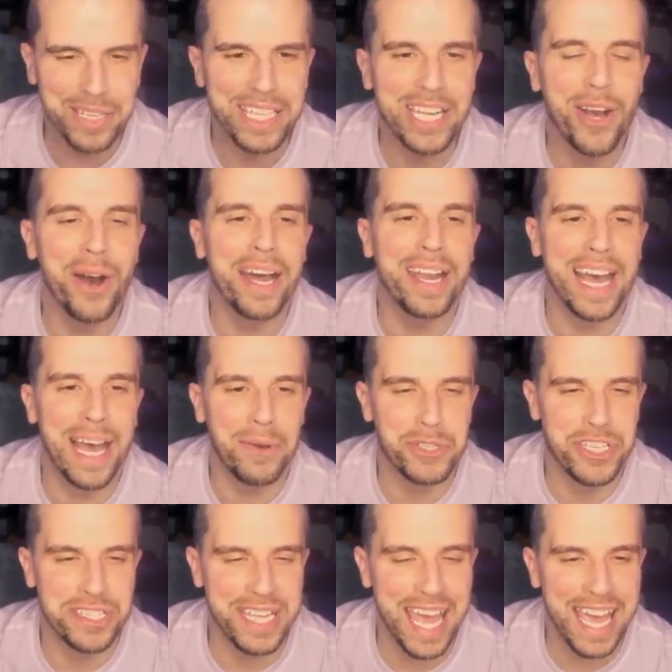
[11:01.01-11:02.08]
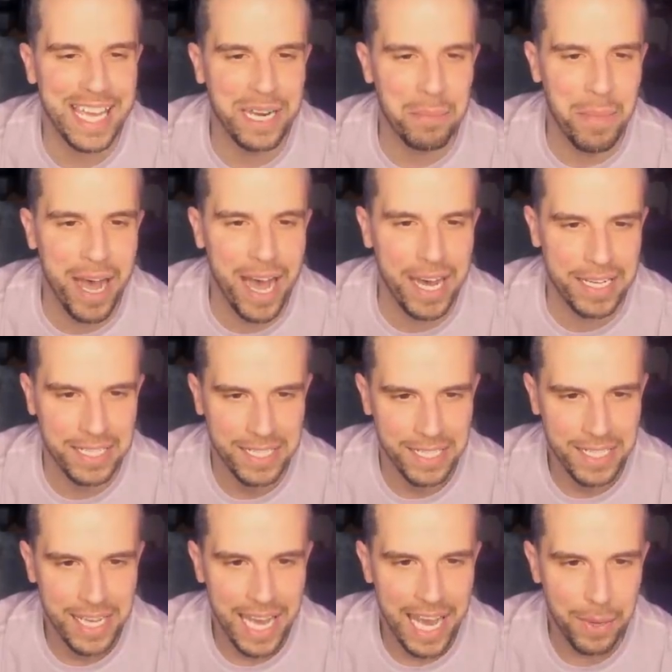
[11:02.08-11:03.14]
You know what? I, was just egging him on.
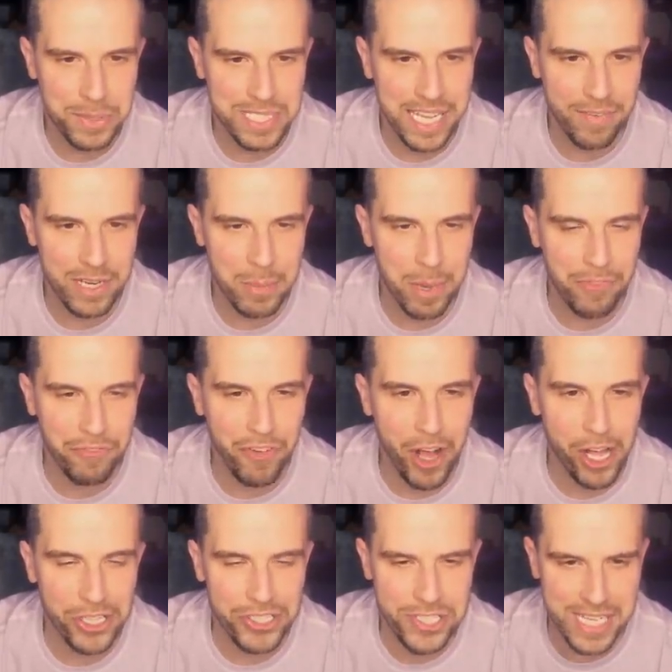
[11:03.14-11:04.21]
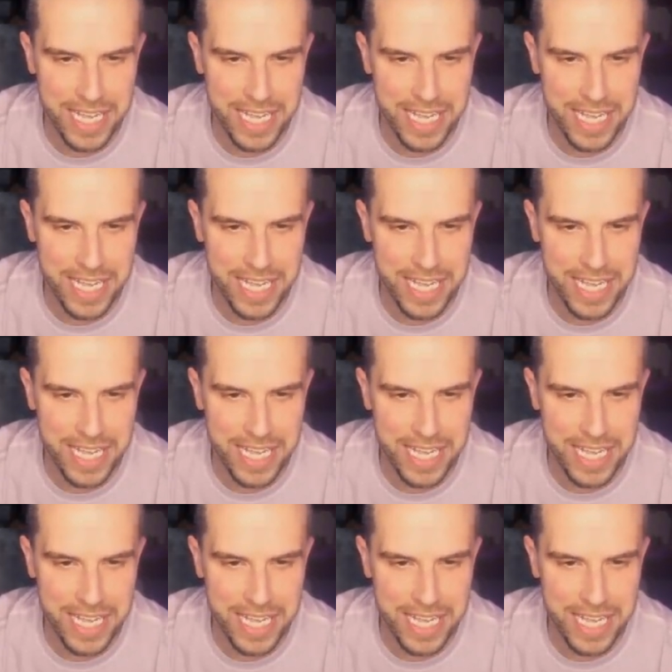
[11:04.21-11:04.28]
I was giving him a false